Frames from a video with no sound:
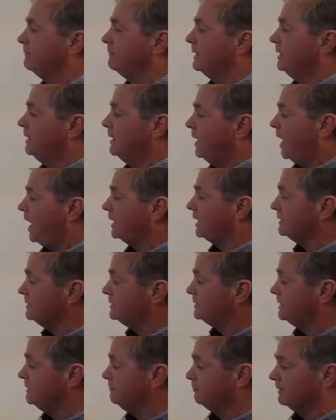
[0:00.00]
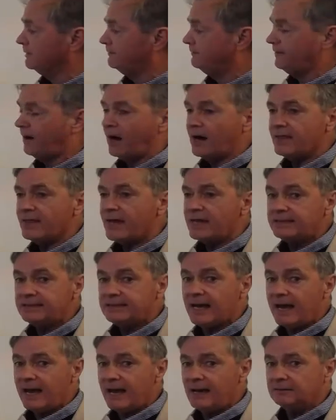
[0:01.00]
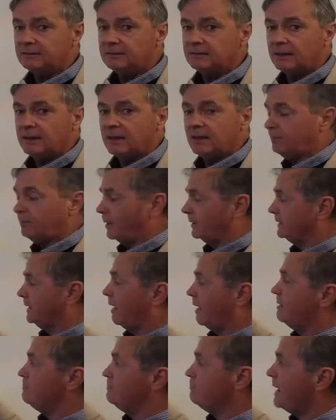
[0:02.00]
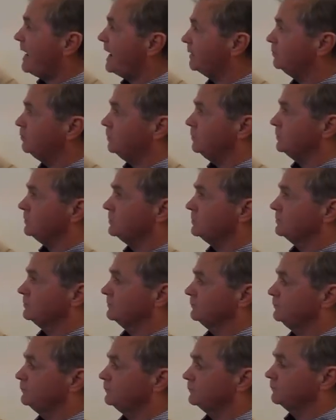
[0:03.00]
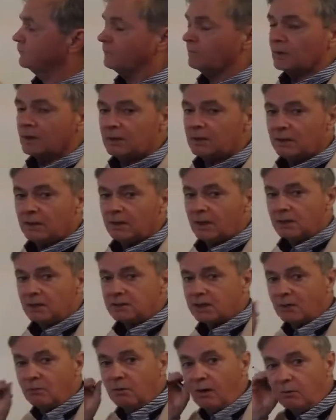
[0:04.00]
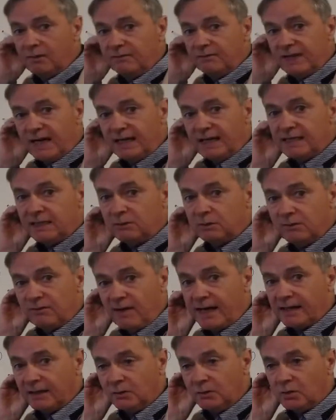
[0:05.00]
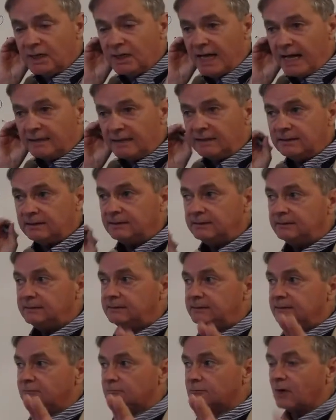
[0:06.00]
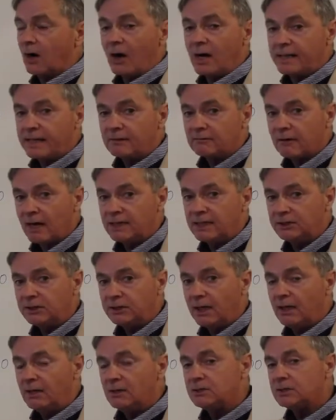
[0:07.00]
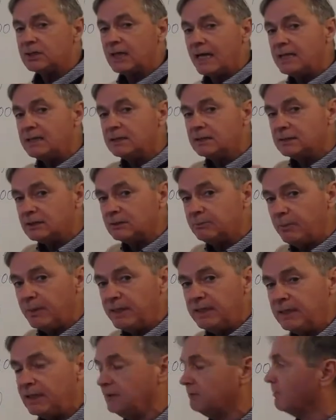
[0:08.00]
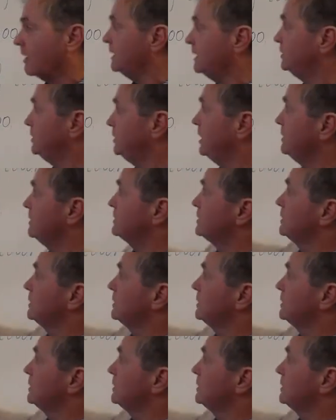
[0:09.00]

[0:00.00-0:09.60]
I can simplify that down by going backwards. So what we've done is we've had a look at writing ratios and speaking ratios.